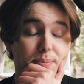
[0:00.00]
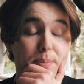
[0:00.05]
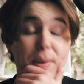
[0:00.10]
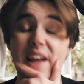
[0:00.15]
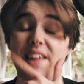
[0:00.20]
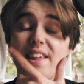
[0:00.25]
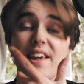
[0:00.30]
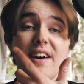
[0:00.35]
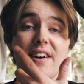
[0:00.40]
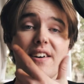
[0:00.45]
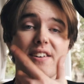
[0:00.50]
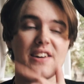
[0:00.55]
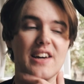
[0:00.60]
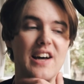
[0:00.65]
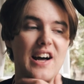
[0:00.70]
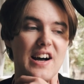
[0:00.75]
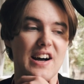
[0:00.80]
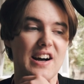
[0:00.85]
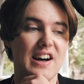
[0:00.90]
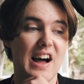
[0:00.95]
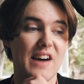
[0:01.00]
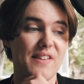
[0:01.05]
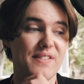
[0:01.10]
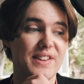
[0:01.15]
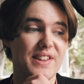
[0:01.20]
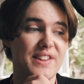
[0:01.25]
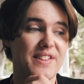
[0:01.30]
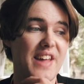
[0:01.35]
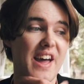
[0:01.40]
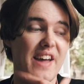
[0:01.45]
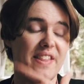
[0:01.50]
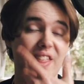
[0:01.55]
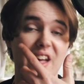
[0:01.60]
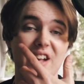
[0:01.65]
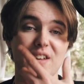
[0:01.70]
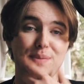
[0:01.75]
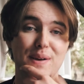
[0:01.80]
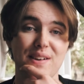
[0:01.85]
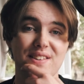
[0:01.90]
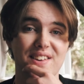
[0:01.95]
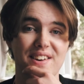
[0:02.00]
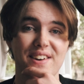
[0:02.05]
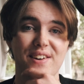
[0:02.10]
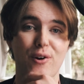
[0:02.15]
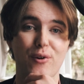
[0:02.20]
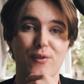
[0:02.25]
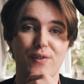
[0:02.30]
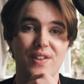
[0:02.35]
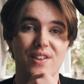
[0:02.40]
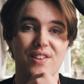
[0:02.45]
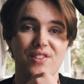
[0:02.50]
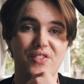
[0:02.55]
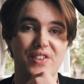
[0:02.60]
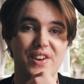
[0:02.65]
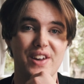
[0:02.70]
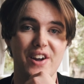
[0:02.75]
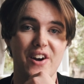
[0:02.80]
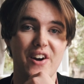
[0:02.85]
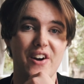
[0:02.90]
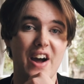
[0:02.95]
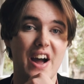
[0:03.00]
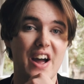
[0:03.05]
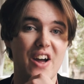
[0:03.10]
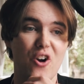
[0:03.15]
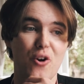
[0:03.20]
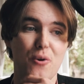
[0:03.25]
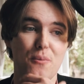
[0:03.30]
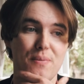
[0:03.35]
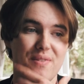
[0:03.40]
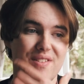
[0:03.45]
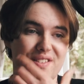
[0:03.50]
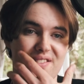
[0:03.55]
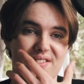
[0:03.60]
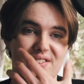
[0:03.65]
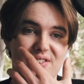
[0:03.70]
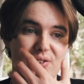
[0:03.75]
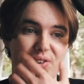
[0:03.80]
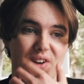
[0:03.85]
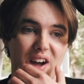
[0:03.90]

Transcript: but yeah, uh, other than that, that's basically all for this video. I hope you